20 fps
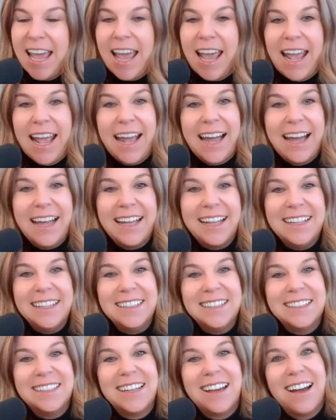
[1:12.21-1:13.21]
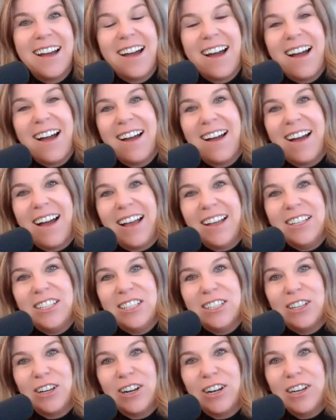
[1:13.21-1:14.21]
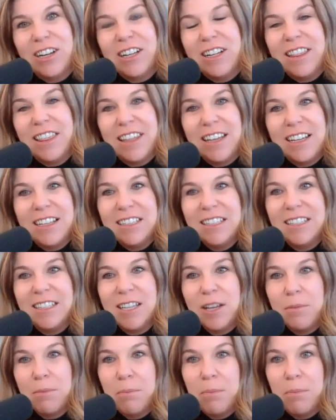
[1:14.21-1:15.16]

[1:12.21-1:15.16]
and I started this